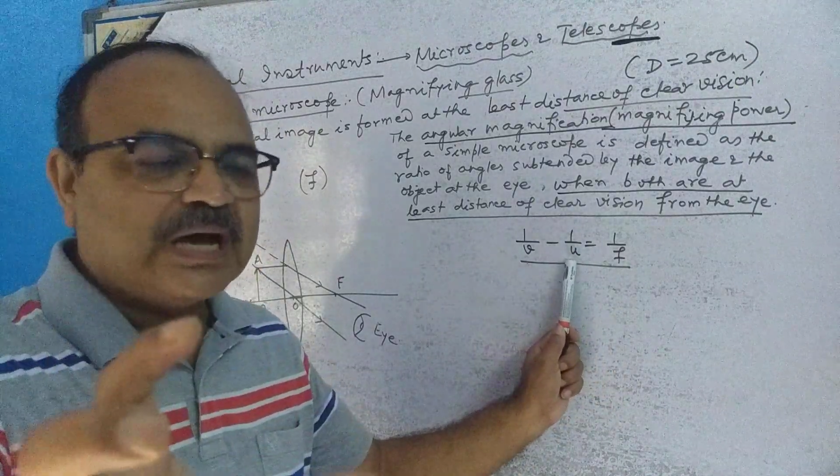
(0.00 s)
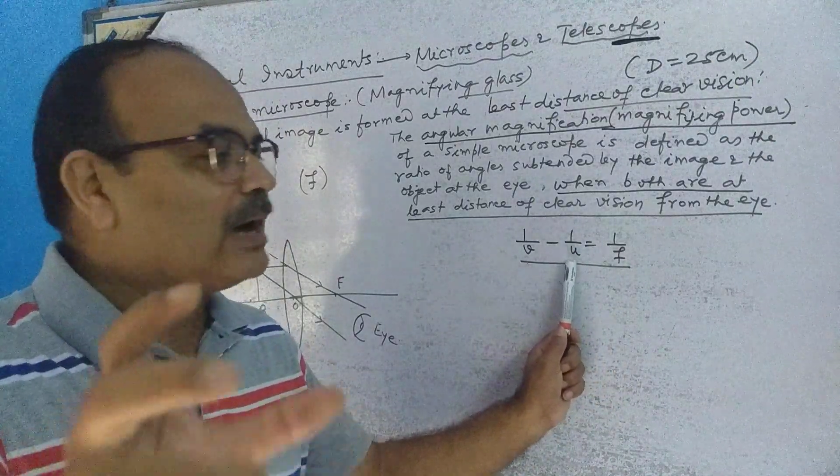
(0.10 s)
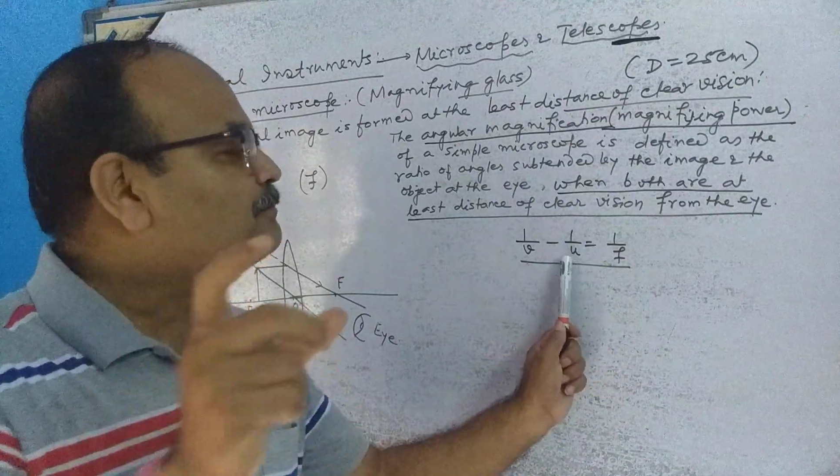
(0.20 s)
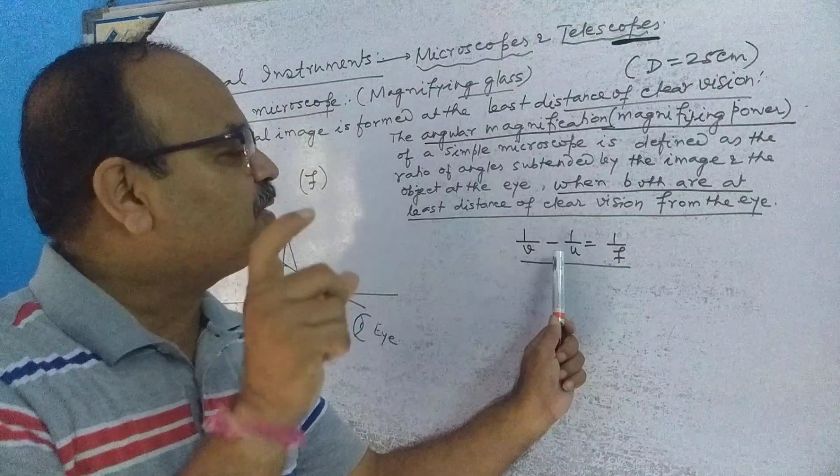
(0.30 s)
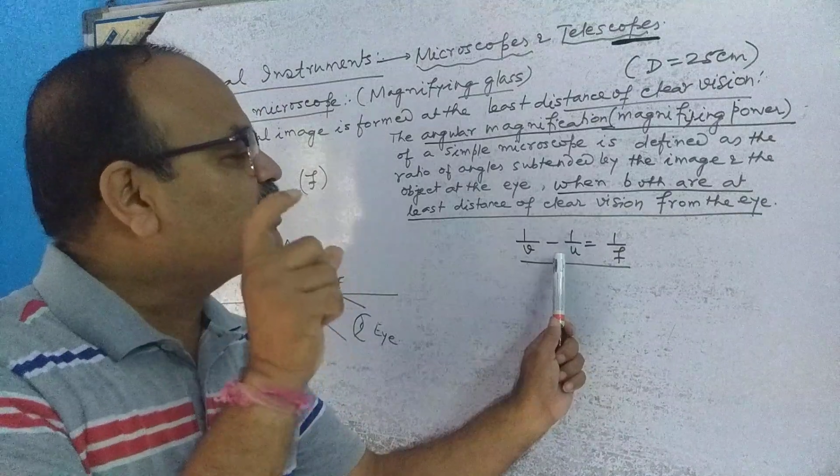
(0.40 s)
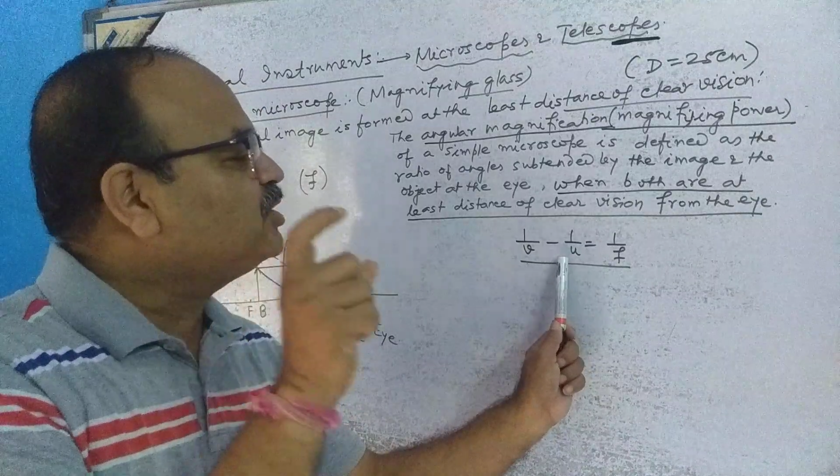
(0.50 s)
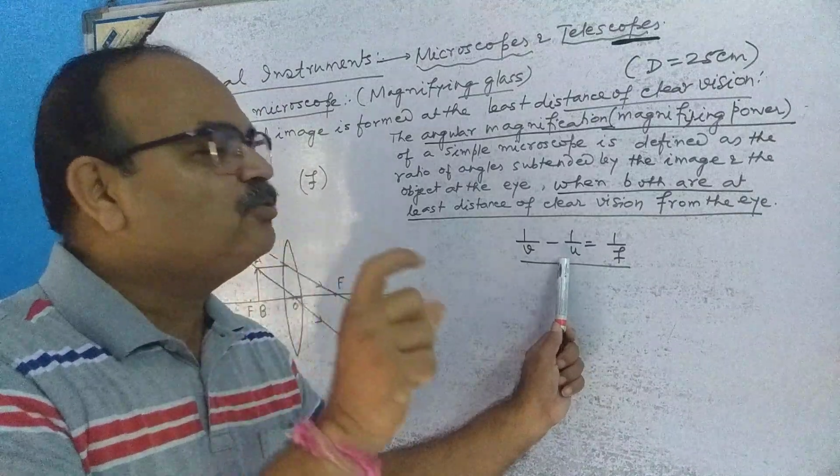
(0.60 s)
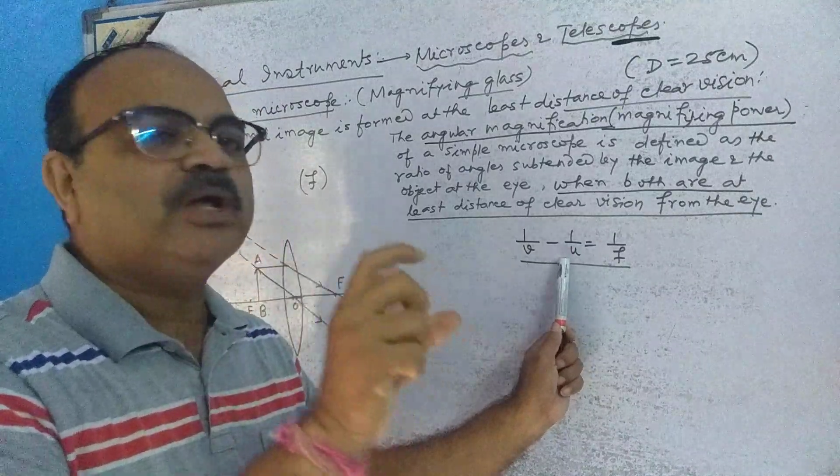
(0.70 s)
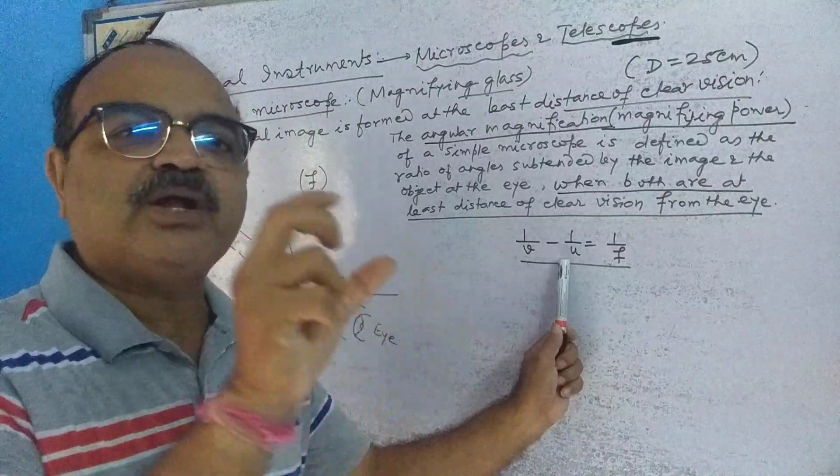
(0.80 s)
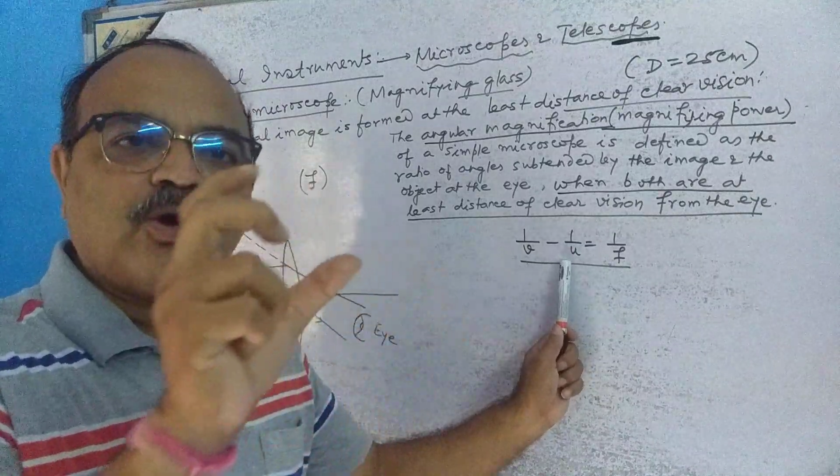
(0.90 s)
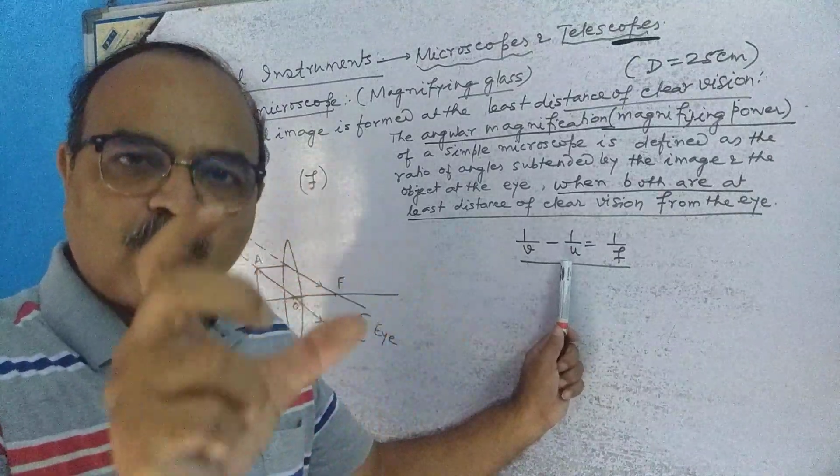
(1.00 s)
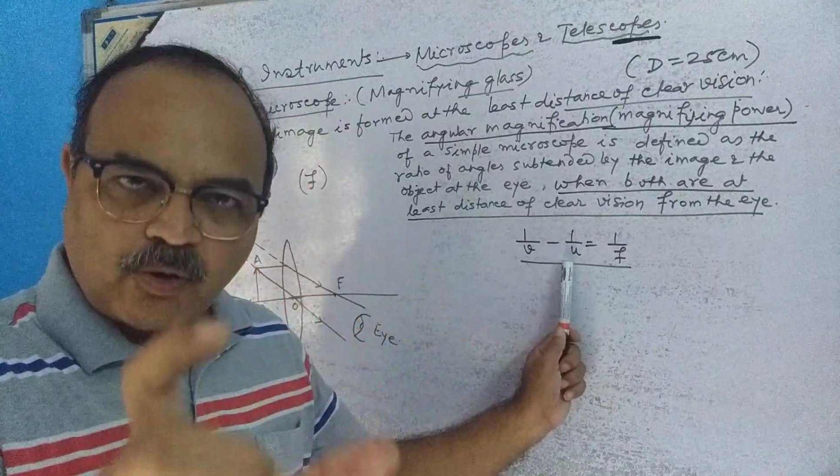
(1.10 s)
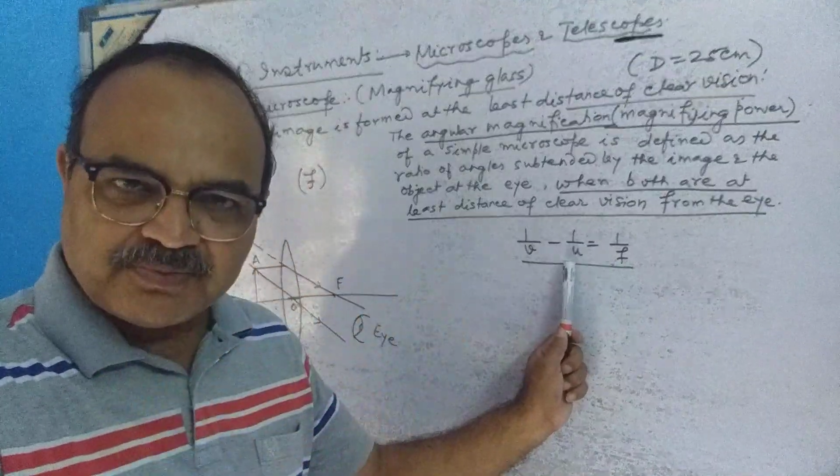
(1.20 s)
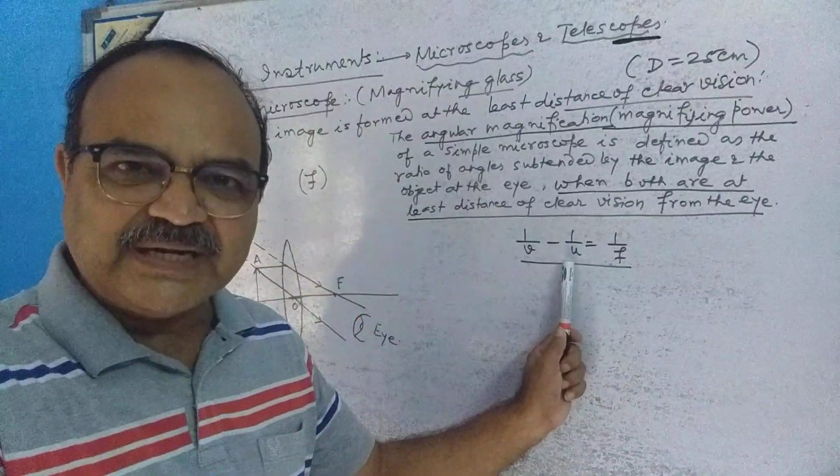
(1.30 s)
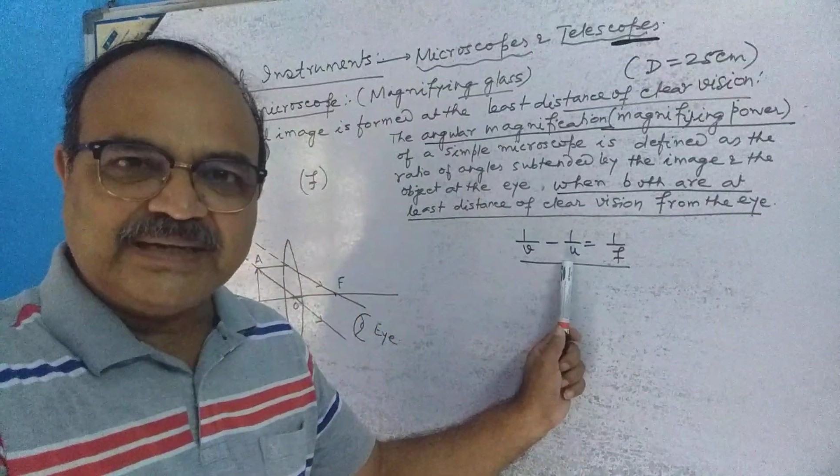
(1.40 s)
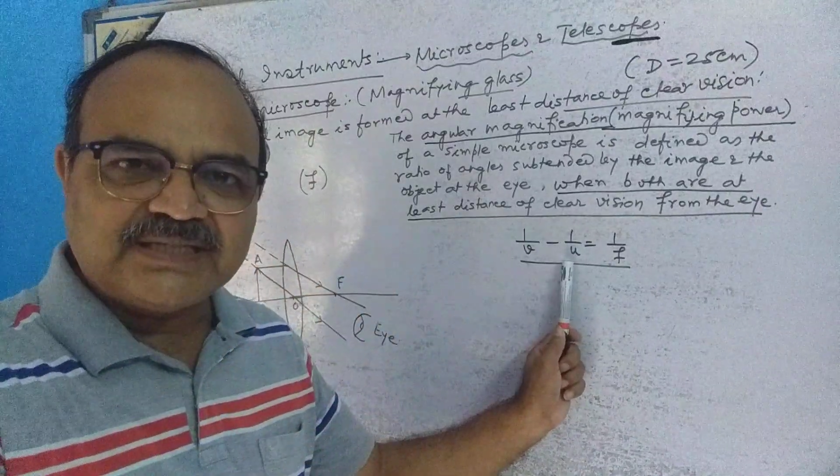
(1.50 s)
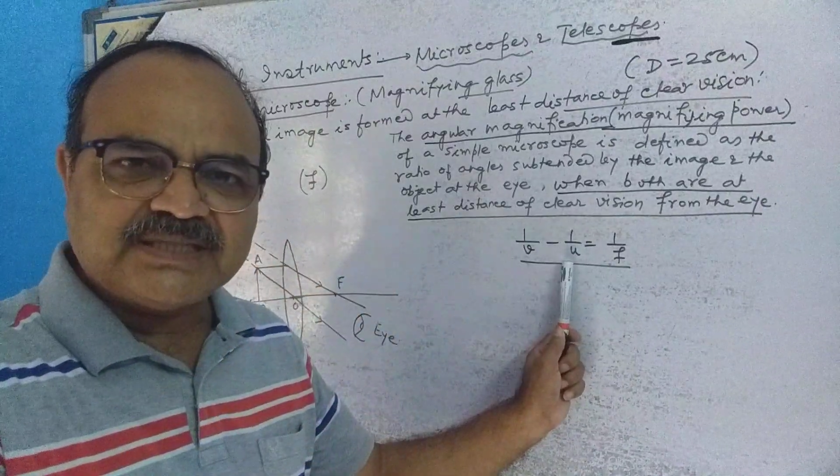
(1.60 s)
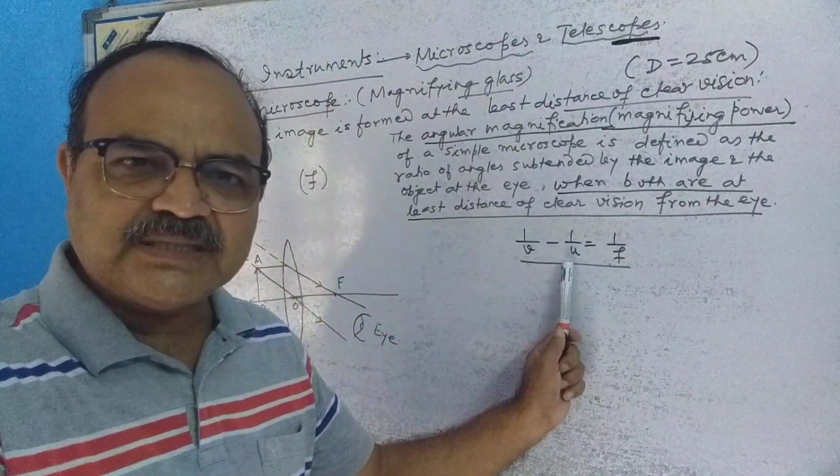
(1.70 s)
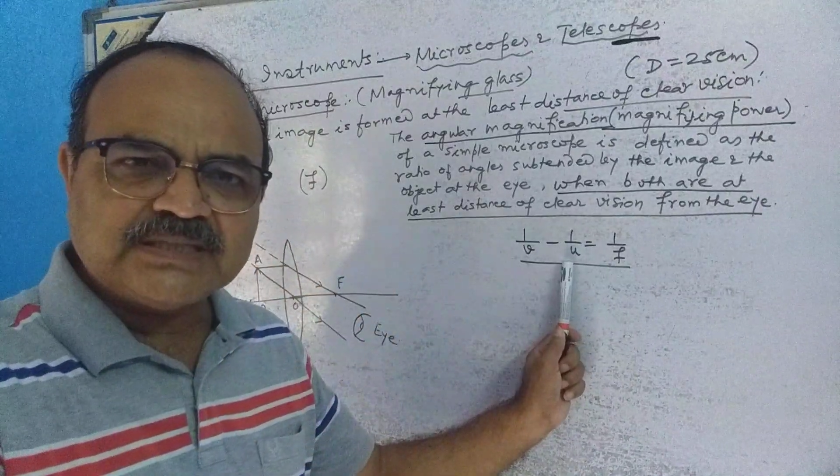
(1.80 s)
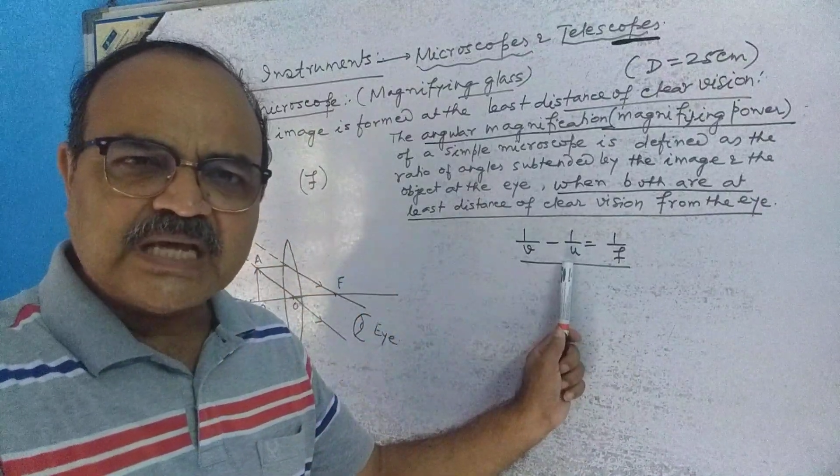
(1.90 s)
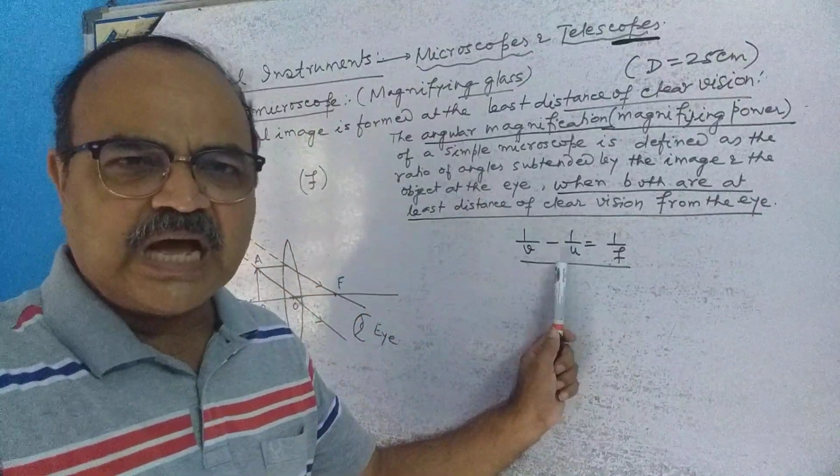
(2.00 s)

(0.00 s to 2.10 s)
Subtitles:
a particular object distance,